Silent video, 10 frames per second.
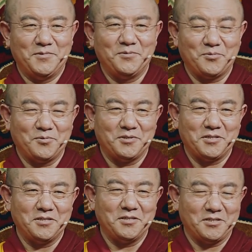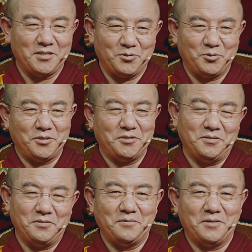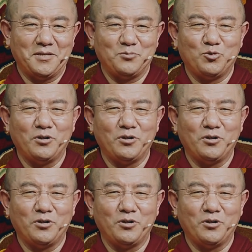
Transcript: I'm not quite sure you